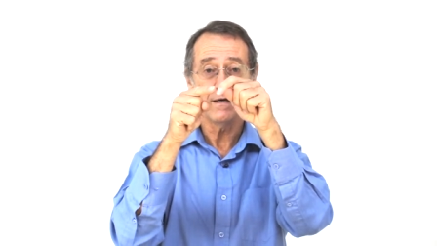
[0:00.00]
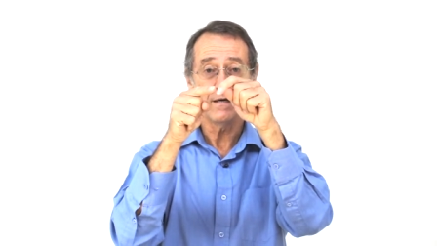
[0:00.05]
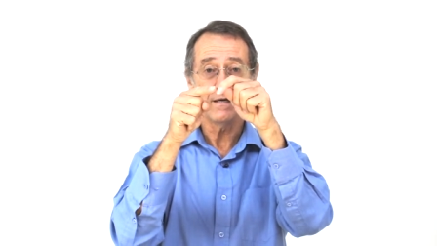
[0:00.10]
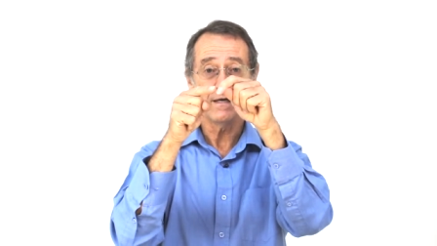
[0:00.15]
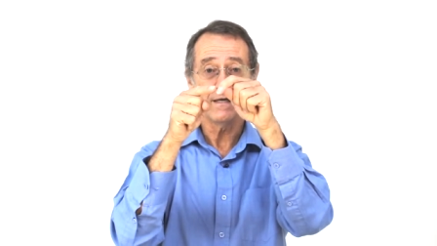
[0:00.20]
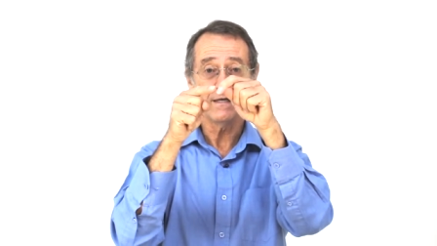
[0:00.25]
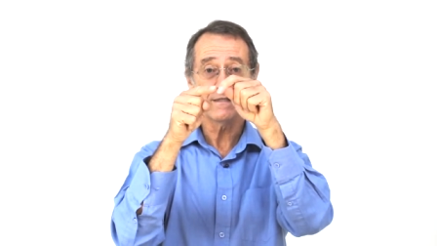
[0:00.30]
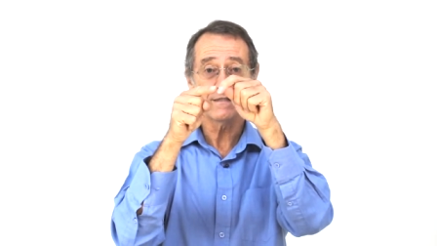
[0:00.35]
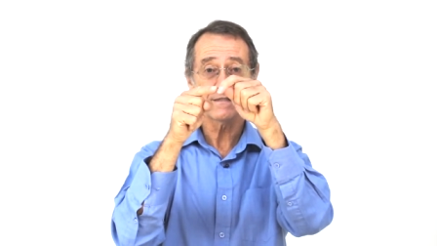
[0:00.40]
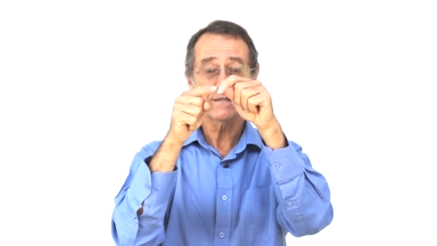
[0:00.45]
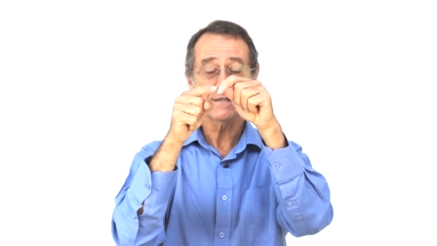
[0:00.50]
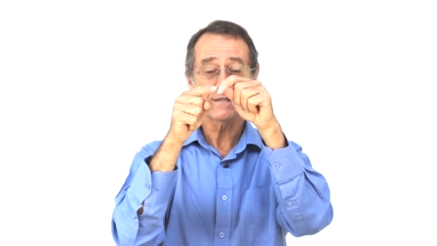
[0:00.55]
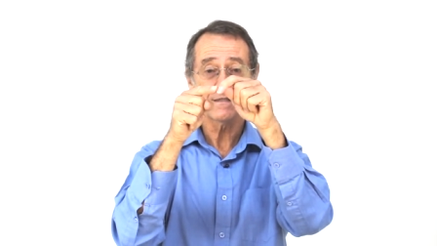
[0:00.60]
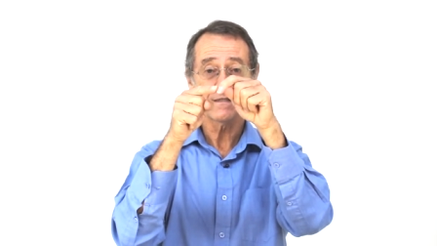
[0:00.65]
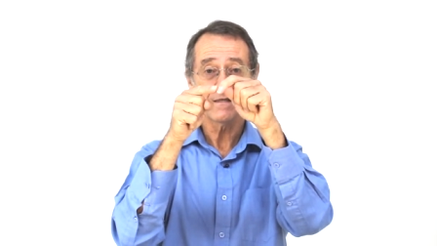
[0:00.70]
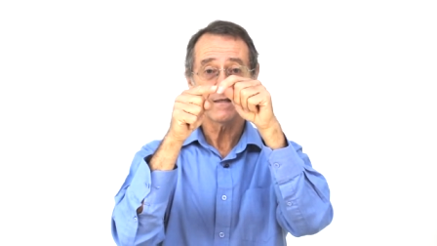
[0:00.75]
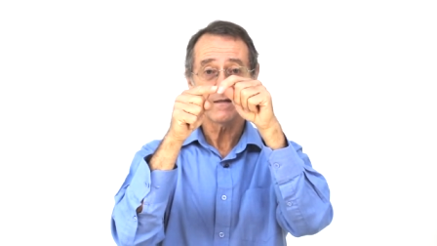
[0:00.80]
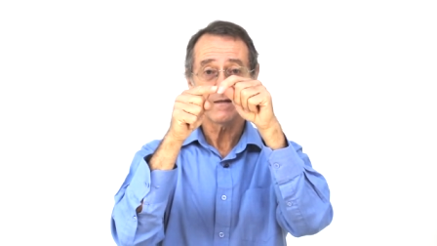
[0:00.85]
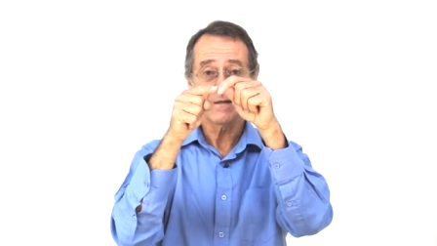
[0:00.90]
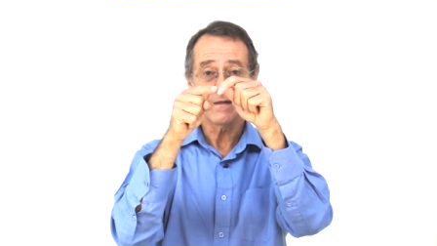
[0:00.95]
it
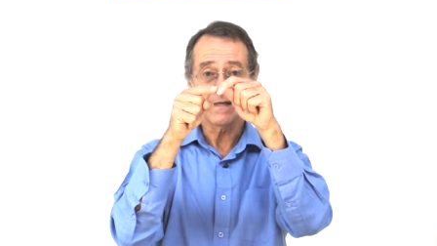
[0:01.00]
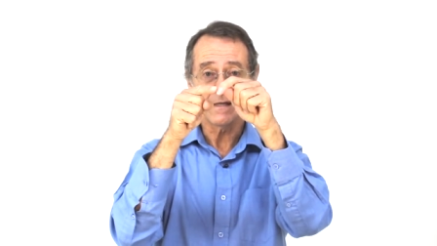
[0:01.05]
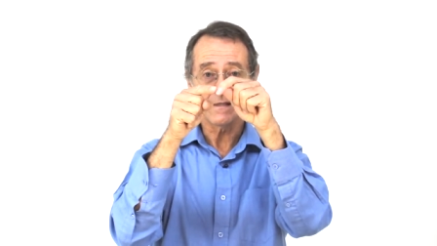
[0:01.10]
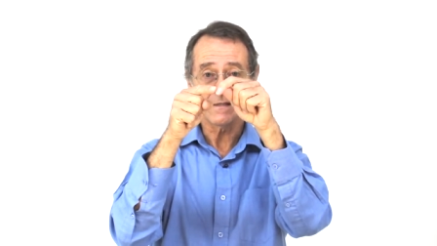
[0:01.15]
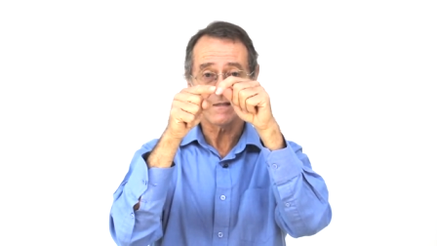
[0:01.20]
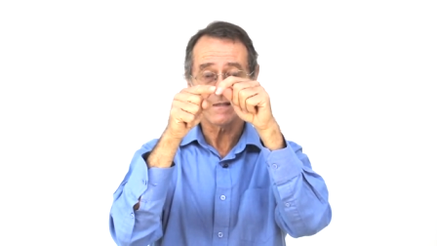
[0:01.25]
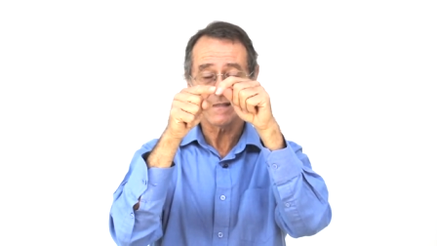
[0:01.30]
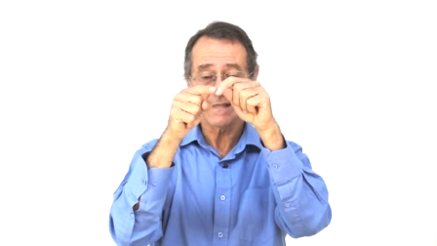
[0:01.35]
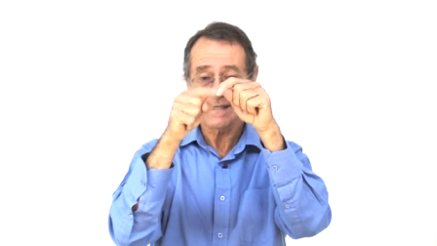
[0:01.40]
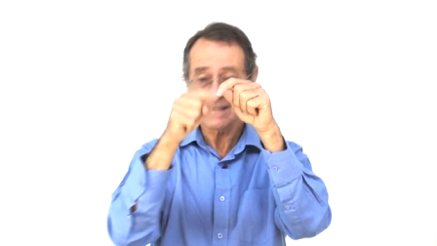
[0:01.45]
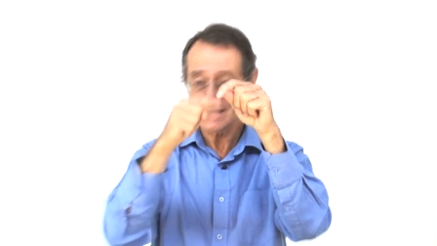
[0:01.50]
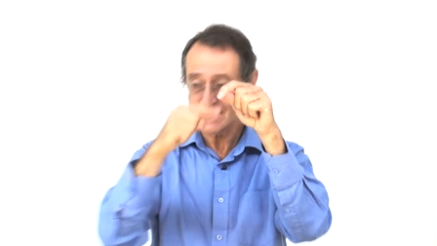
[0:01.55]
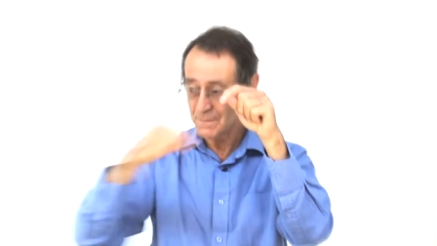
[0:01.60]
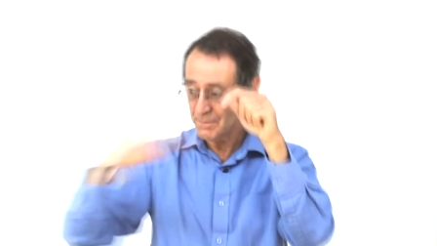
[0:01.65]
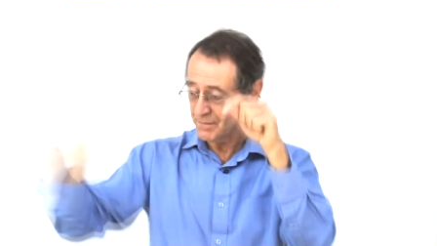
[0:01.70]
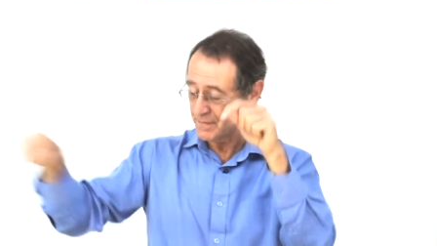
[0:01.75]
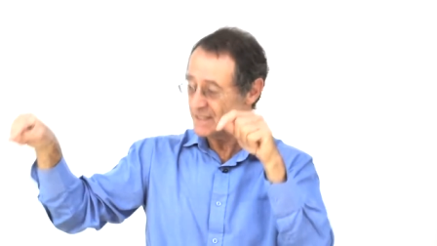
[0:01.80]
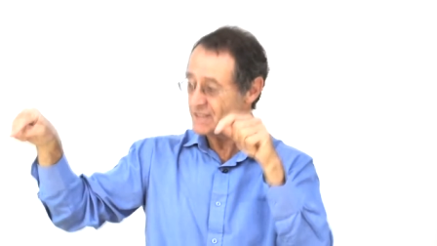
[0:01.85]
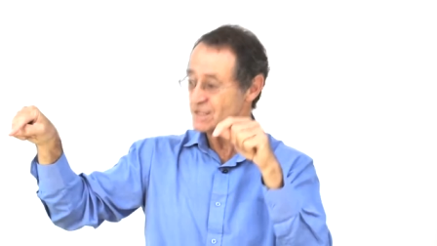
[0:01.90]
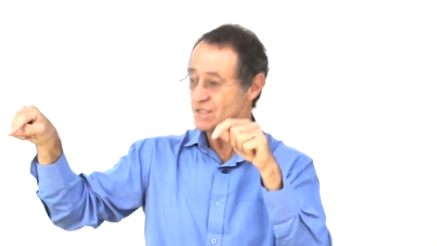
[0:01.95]
then sends a
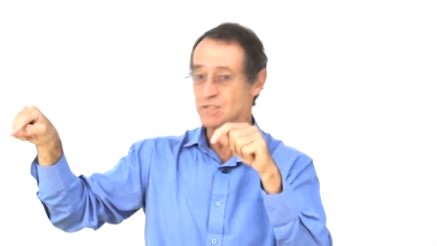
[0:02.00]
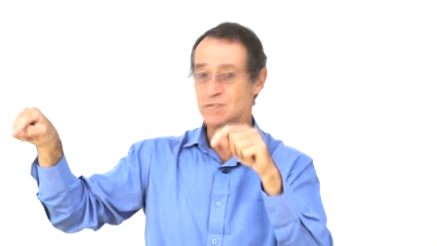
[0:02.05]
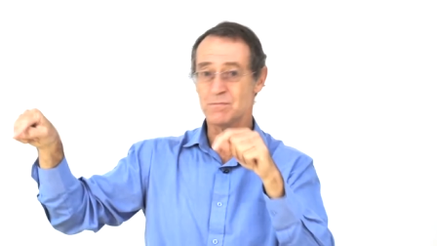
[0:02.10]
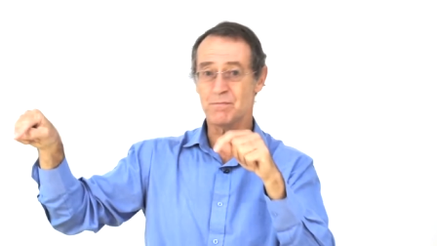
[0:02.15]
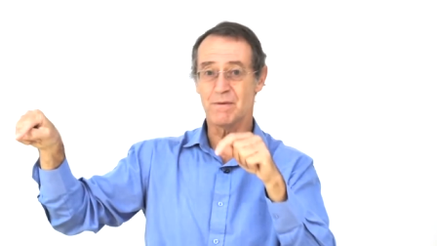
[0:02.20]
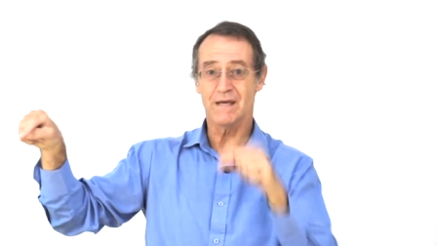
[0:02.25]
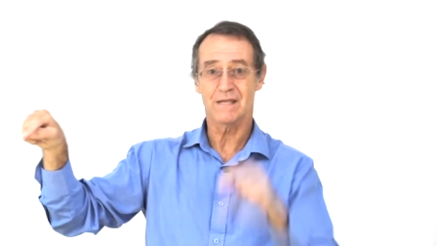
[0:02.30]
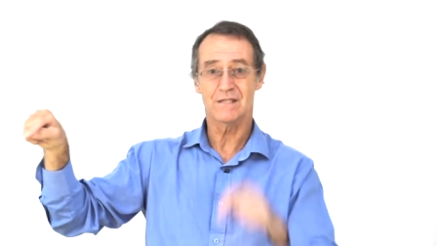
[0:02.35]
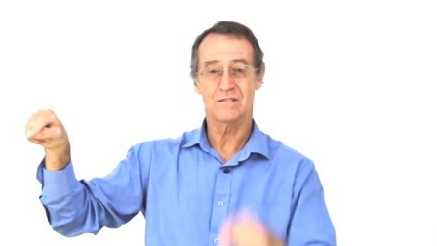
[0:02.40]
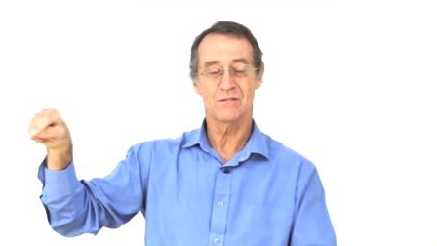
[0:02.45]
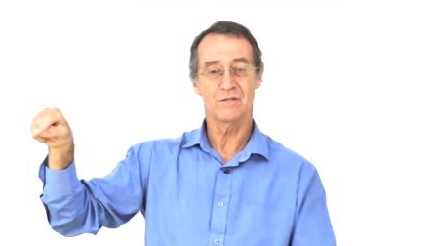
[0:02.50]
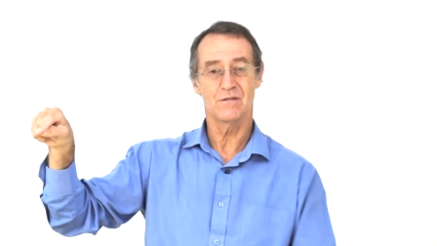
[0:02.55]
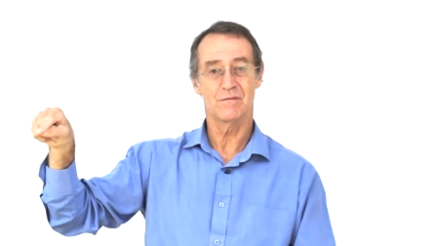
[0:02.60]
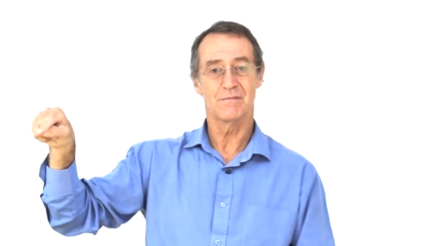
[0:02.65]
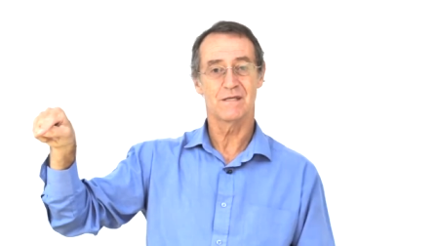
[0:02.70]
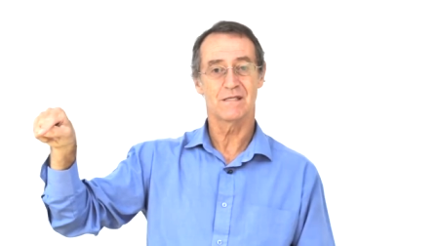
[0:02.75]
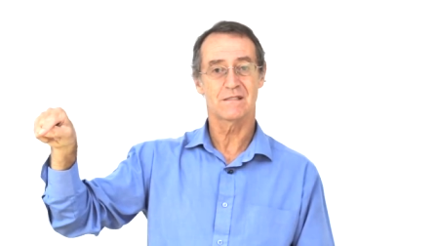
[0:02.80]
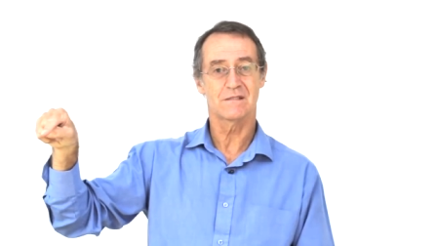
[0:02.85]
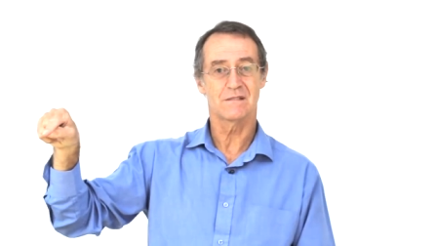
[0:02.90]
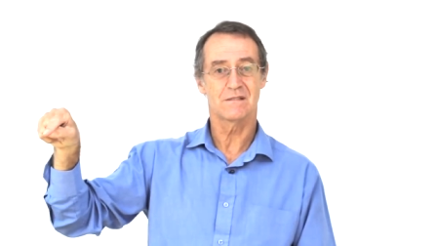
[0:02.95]
message back to the
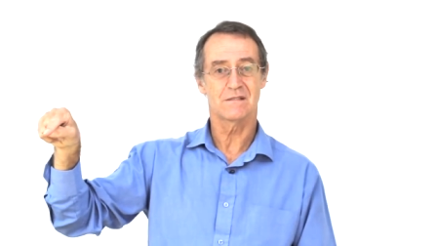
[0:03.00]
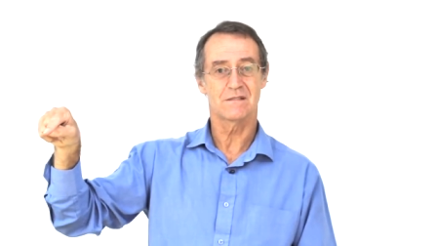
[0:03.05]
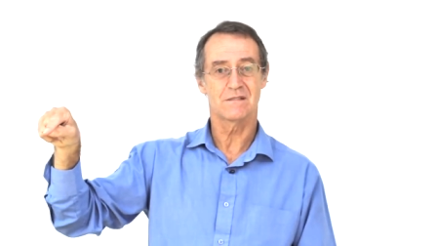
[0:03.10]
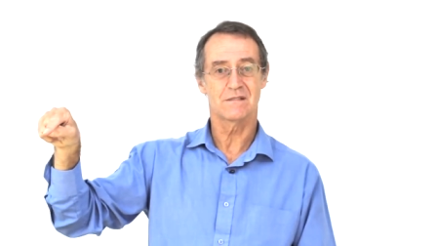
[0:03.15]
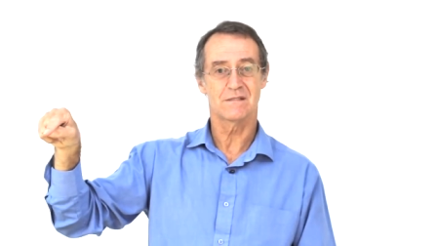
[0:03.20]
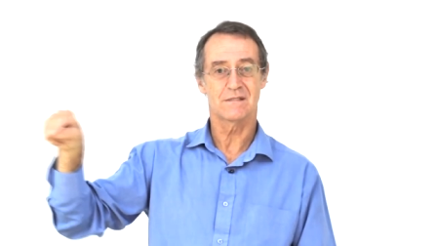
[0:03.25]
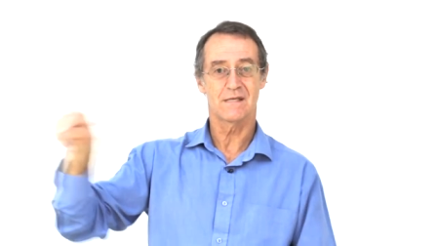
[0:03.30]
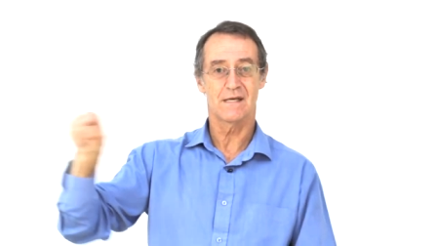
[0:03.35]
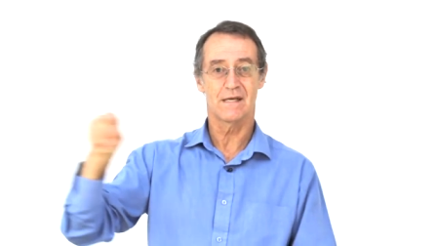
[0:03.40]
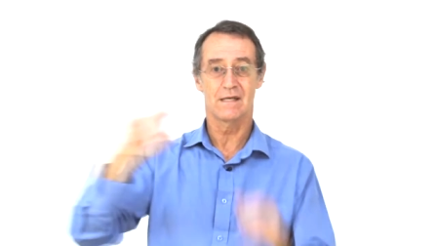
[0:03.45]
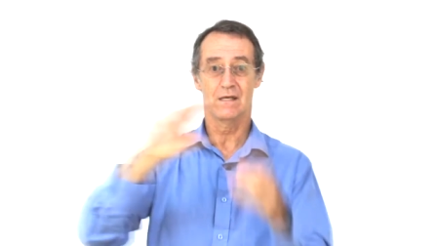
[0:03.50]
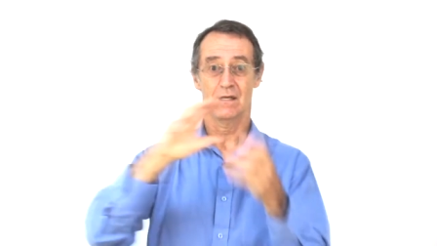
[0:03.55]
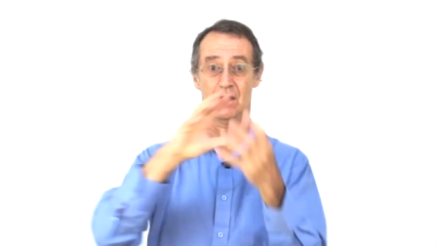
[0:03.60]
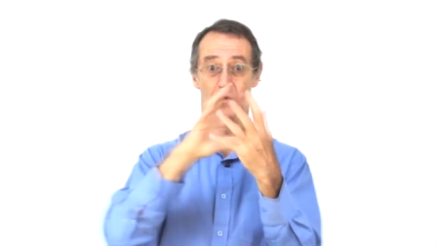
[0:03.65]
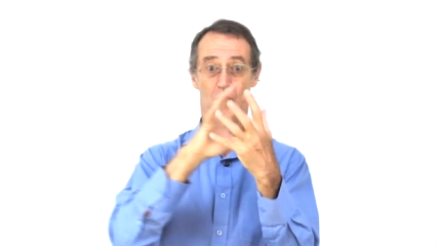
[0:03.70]
muscle to say,